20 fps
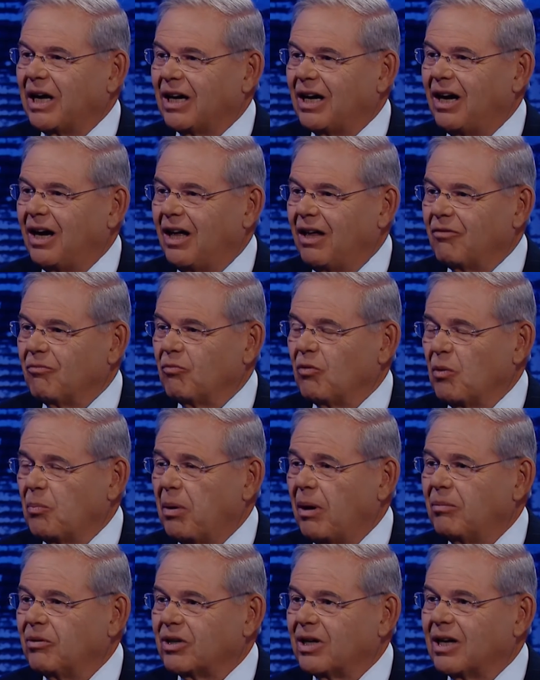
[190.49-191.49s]
co-
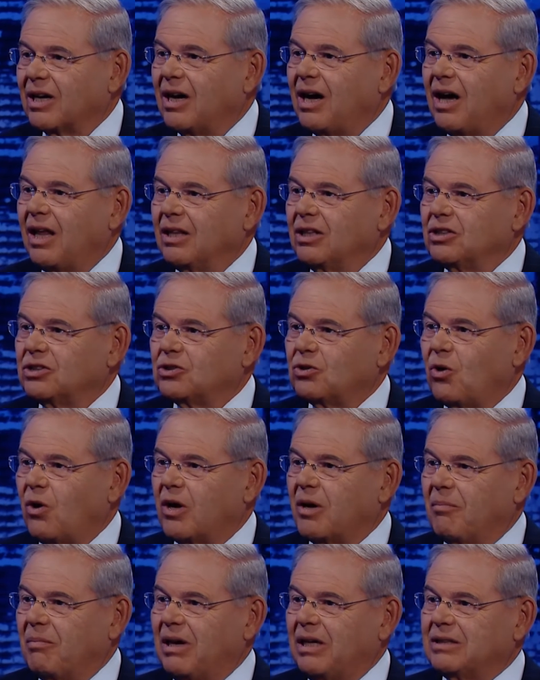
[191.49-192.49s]
Republican colleagues talk
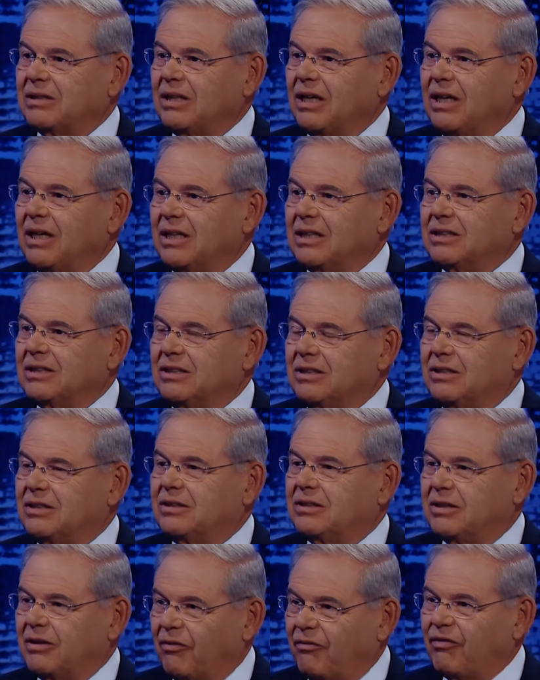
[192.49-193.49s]
about
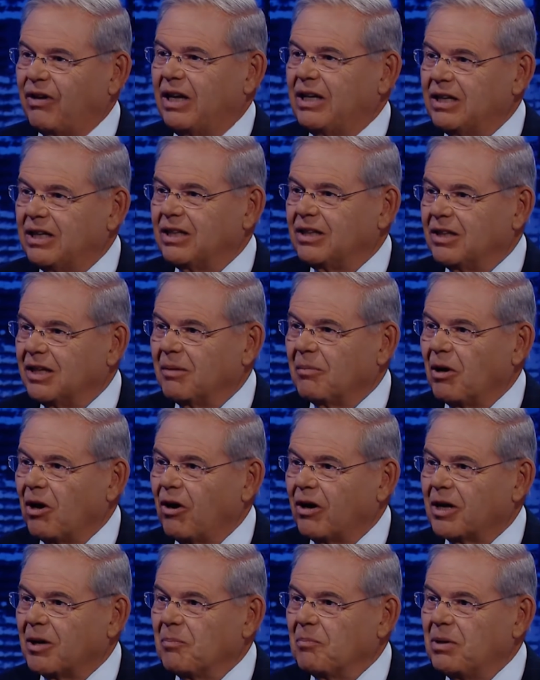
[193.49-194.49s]
defending the
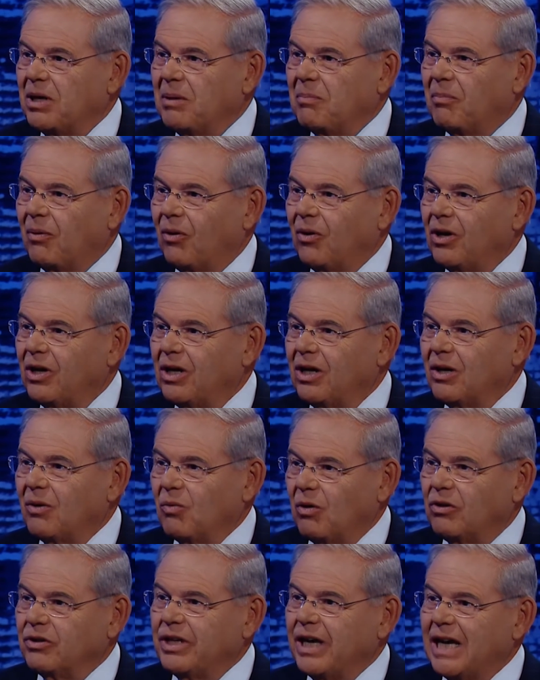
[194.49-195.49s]
American people,
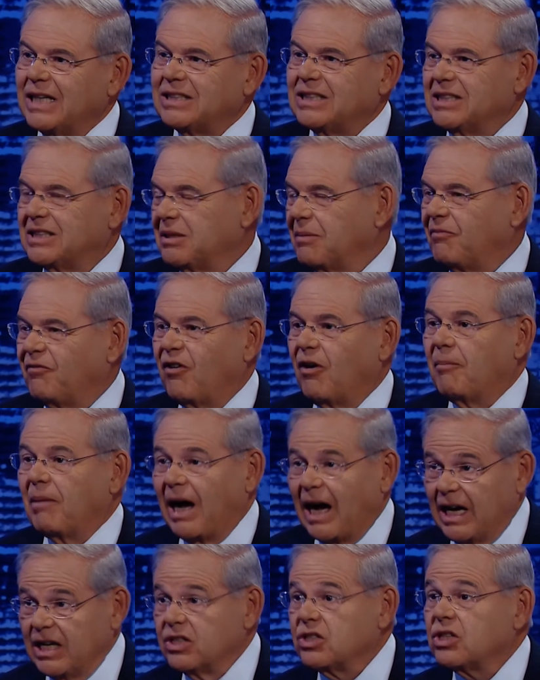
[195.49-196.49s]
well, yes, it's from
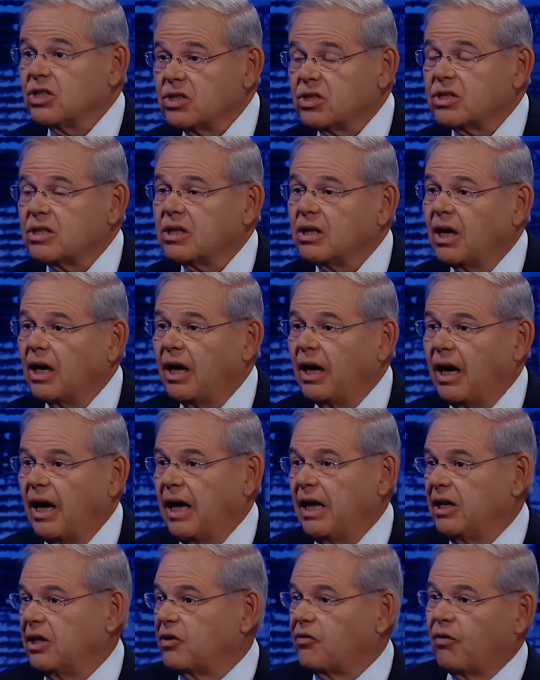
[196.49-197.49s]
ISIS
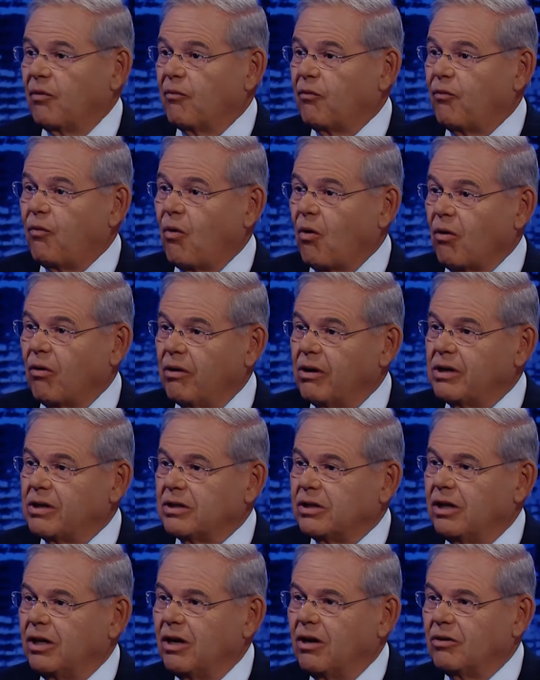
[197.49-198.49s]
and it's from foreign,
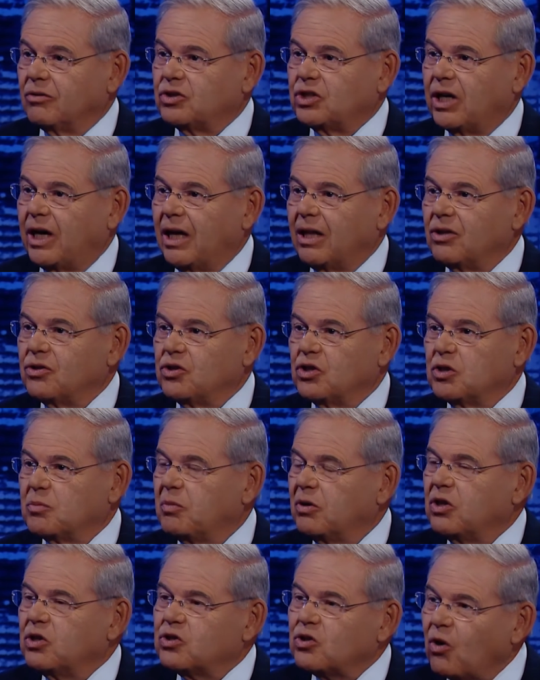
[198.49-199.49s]
you know, challenges,
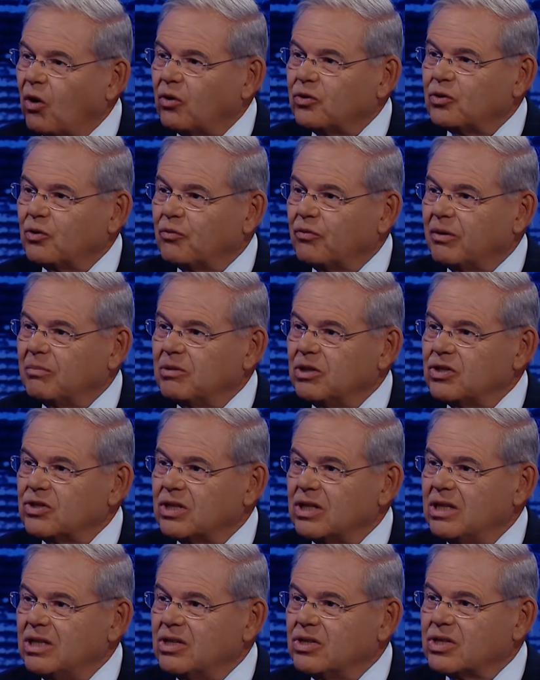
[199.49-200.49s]
but it's also from
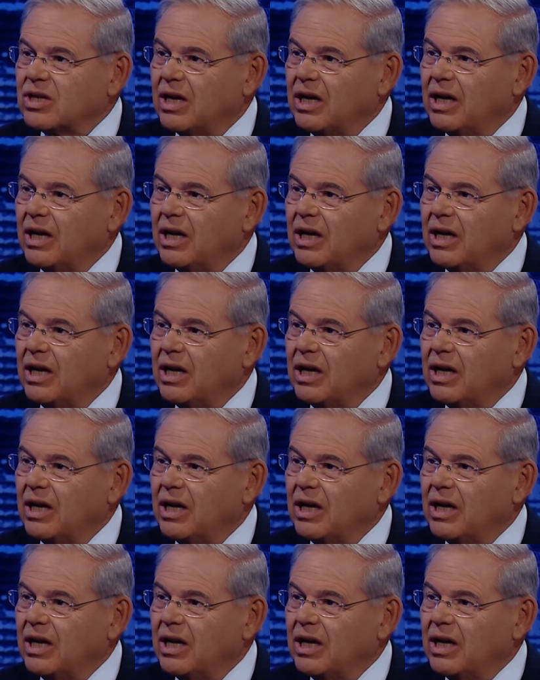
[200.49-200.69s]
disease.